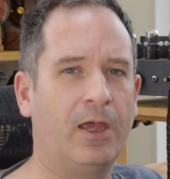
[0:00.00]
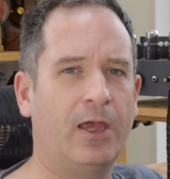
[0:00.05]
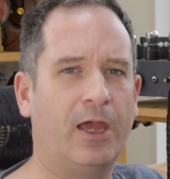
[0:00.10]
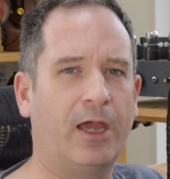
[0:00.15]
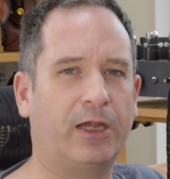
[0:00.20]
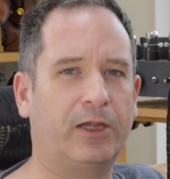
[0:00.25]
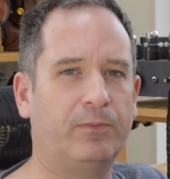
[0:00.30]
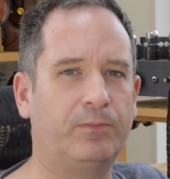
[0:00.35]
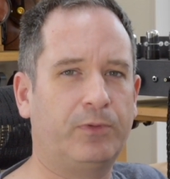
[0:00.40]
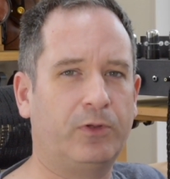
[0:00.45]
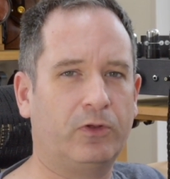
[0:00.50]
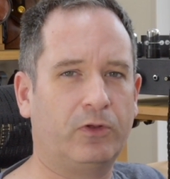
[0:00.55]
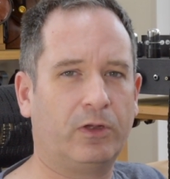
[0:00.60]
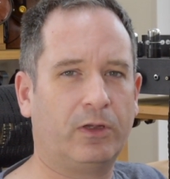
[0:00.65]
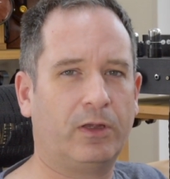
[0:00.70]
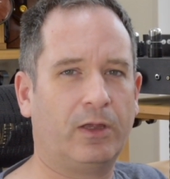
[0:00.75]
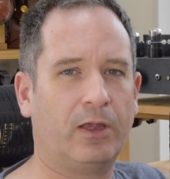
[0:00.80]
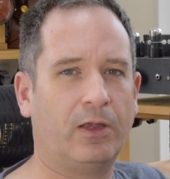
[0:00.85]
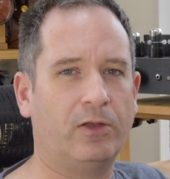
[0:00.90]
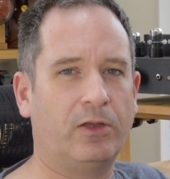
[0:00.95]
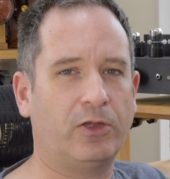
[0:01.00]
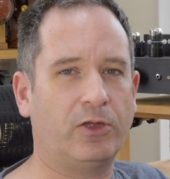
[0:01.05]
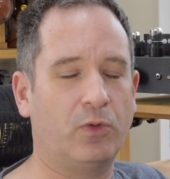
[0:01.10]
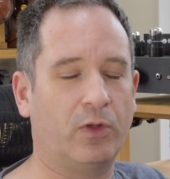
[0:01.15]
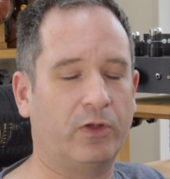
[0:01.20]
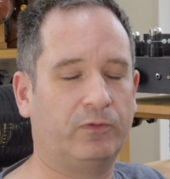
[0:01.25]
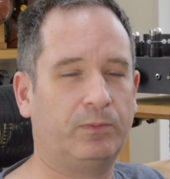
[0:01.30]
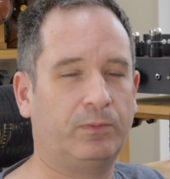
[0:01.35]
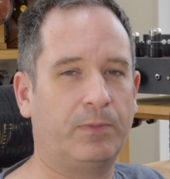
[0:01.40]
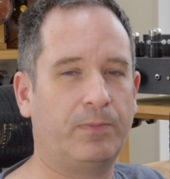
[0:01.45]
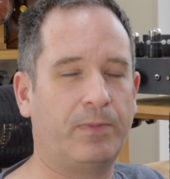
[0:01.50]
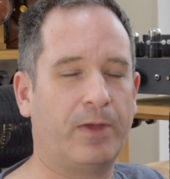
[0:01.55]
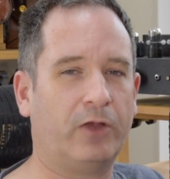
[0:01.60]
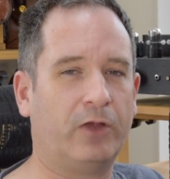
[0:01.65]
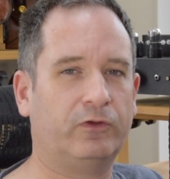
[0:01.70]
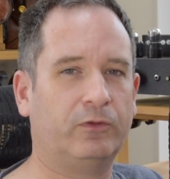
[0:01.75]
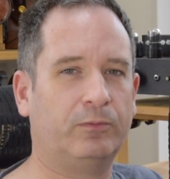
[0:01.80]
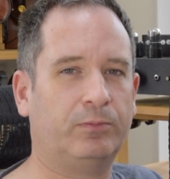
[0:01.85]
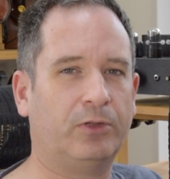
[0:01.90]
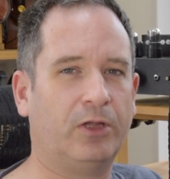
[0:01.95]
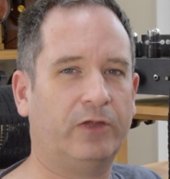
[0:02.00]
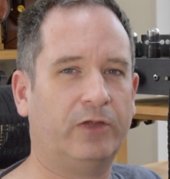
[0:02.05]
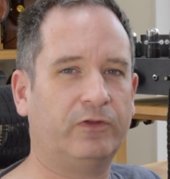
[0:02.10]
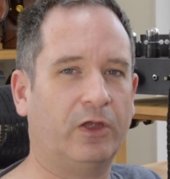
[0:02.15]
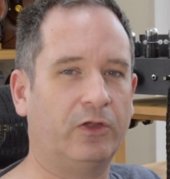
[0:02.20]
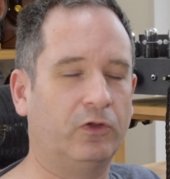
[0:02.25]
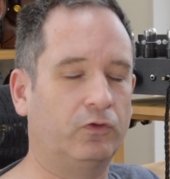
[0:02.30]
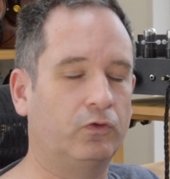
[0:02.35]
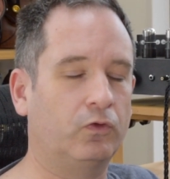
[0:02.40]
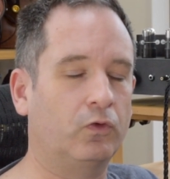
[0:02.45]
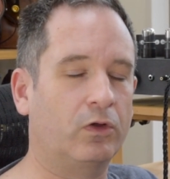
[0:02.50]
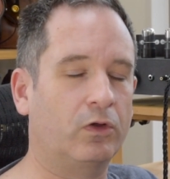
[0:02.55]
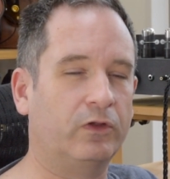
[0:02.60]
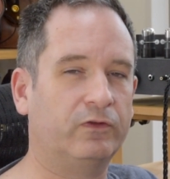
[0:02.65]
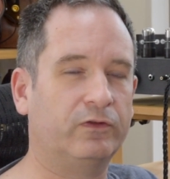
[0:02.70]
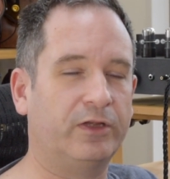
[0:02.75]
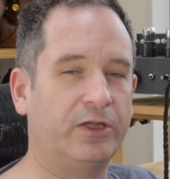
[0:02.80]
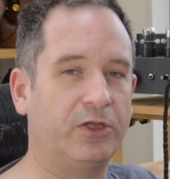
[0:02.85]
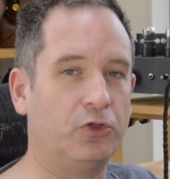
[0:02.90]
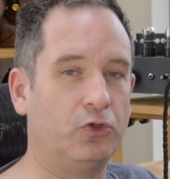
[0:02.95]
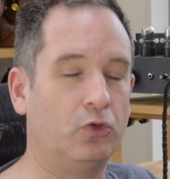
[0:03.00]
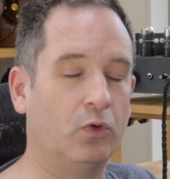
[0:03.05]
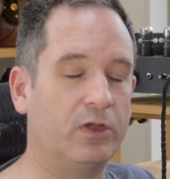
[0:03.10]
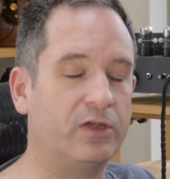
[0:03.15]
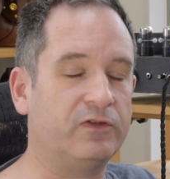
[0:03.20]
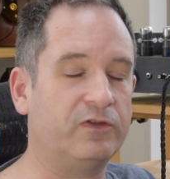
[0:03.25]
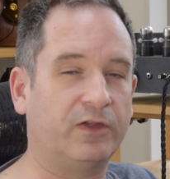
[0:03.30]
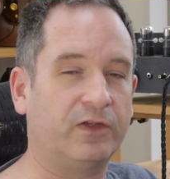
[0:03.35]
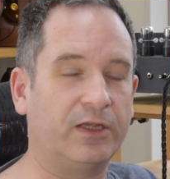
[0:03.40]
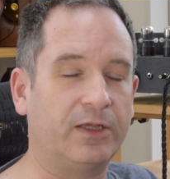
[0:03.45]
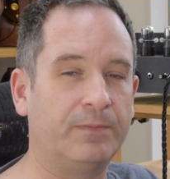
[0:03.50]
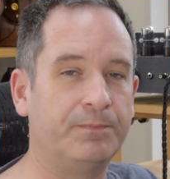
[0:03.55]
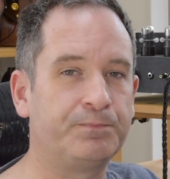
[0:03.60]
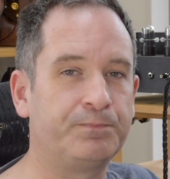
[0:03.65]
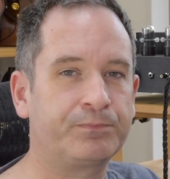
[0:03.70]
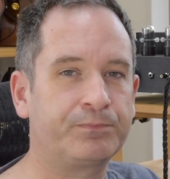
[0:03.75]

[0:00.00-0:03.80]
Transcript: And computer USB power supplies are notoriously noisy.